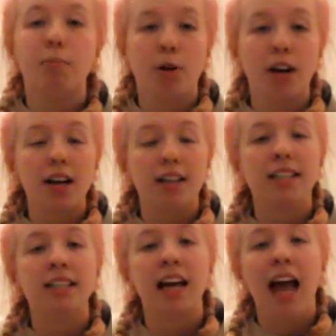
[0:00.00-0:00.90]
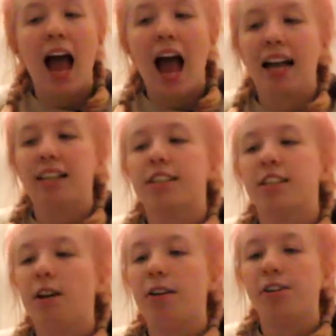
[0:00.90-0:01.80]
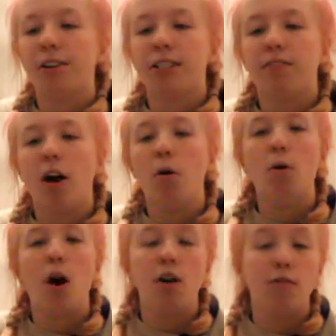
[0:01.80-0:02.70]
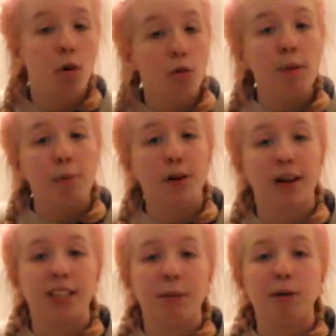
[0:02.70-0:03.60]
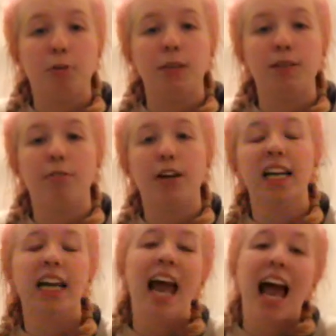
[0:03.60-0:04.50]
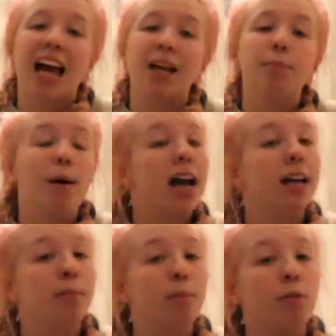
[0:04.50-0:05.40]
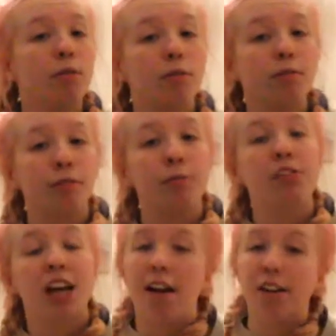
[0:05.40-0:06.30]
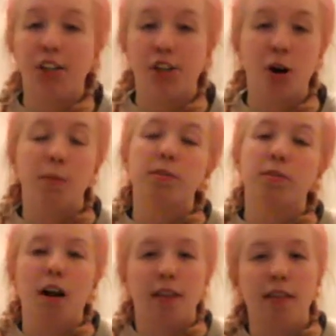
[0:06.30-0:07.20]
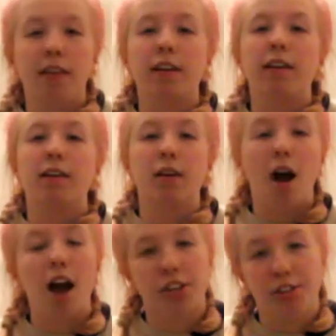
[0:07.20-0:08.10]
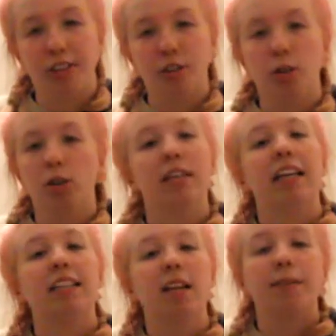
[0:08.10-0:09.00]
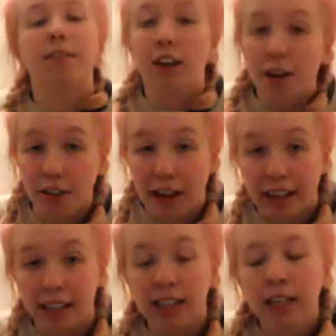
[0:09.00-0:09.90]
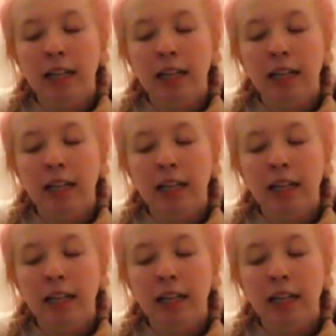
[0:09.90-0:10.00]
products and slowly transfer over all my products to be cruelty-free, and buy more from charity shops rather than high street stores in terms of clothing.